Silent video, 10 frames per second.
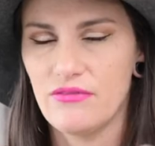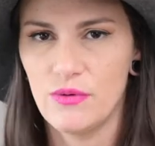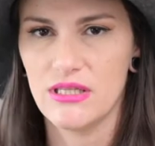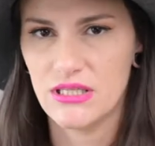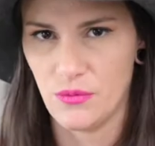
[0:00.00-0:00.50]
every
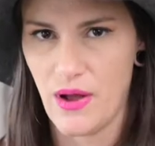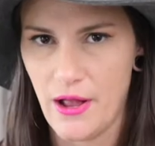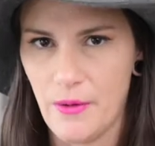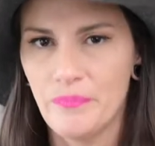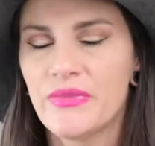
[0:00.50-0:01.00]
once in a
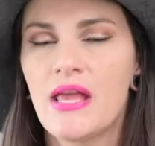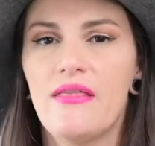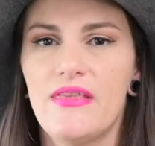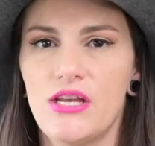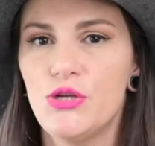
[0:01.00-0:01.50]
while,
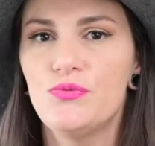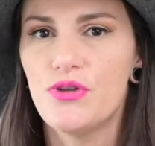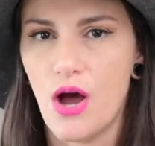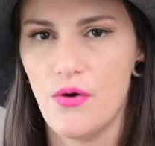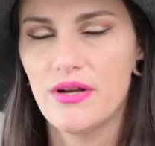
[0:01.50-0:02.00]
then you
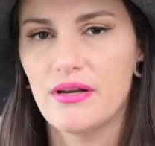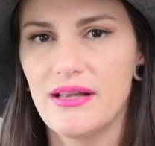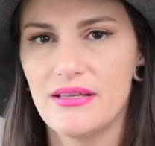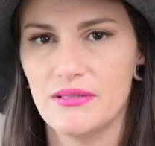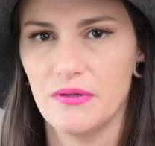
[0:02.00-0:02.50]
know you're gonna
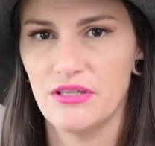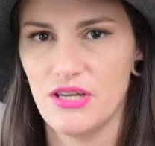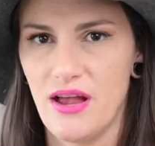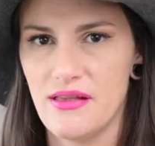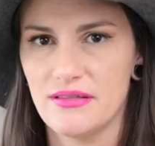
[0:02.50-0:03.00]
get some good
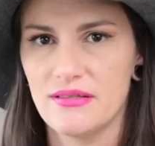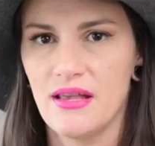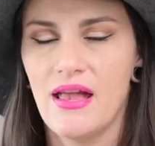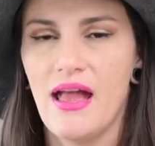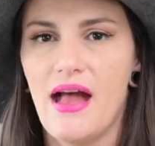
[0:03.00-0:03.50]
shots
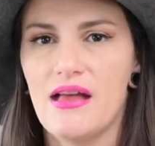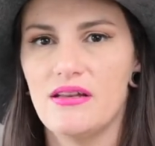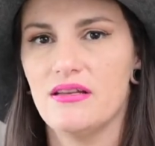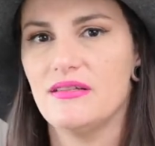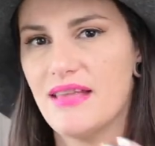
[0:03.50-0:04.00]

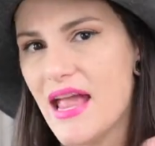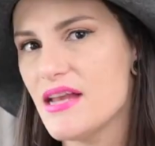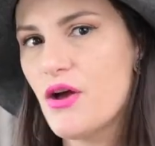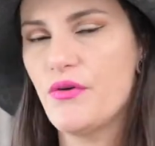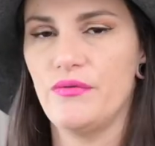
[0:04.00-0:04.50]
and they
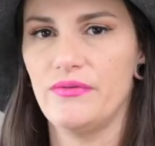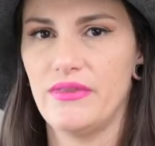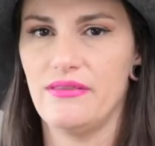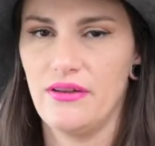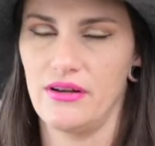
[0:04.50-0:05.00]
know
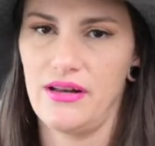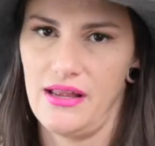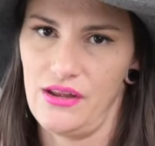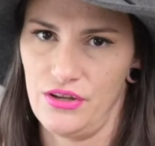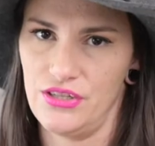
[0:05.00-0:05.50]
that they're gonna
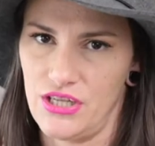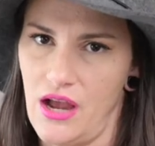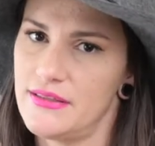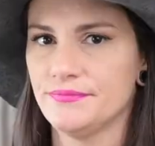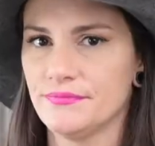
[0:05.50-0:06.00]
get good
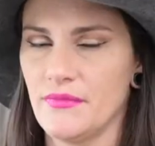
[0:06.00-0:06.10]
shots.